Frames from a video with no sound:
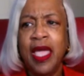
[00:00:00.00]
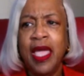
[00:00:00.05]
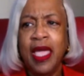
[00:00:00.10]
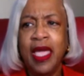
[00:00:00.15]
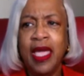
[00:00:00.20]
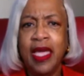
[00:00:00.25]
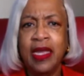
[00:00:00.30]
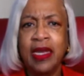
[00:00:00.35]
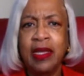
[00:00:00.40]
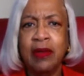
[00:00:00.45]

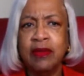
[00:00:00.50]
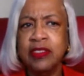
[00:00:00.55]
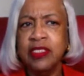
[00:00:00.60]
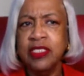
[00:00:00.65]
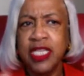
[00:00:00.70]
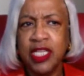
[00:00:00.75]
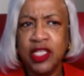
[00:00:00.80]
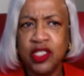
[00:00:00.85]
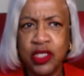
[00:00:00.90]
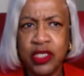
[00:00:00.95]
And I was
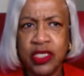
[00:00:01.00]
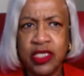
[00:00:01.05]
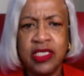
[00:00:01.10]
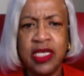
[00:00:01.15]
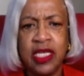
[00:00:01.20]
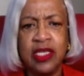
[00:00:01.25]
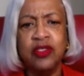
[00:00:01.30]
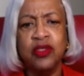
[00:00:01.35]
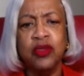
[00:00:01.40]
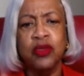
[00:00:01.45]
teaching
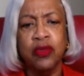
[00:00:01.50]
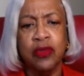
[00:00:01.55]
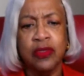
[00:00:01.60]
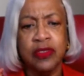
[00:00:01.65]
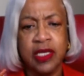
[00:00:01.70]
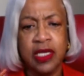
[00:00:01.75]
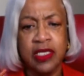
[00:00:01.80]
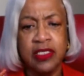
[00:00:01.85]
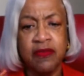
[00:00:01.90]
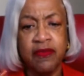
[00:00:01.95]
Sunday school, those
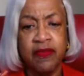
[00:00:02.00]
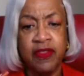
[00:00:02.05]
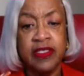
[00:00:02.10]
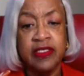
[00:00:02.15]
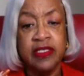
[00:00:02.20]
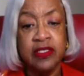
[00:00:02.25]
kinds of things.